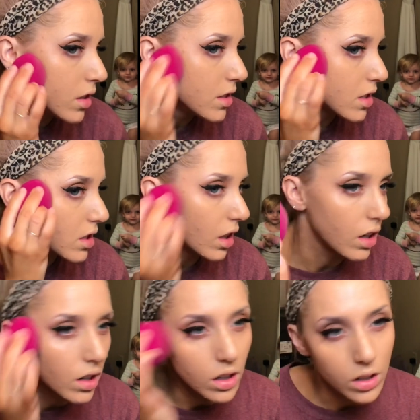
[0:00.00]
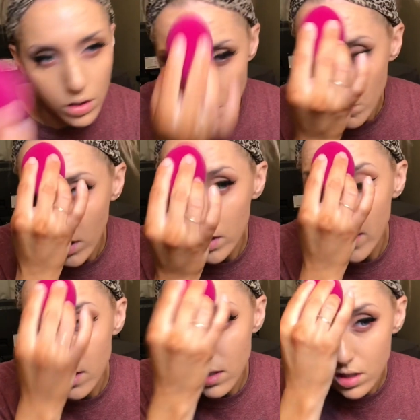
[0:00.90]
So I'm gonna let
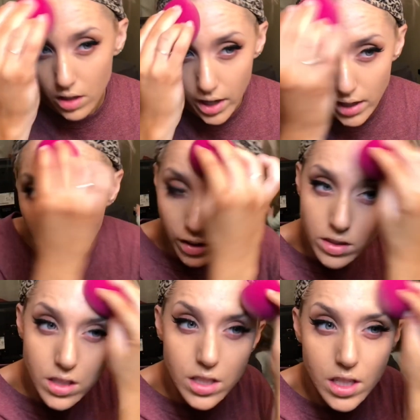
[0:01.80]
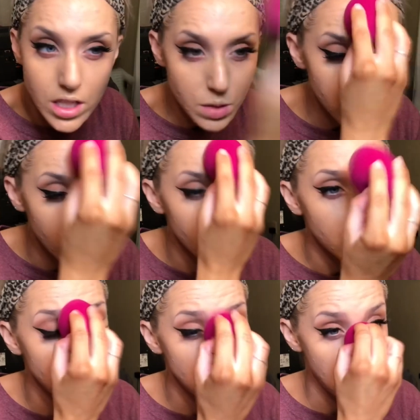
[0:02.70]
this dry down just a
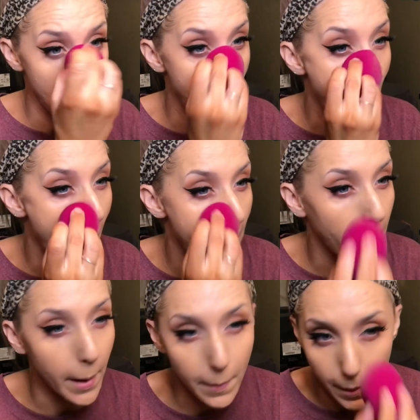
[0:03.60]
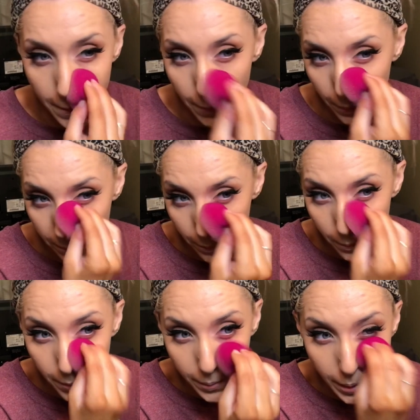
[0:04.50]
smidge, and then I'll go in with 1
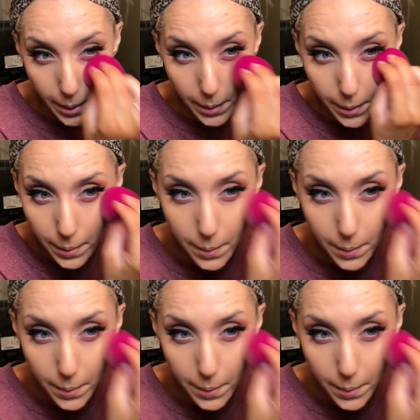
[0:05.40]
more layer.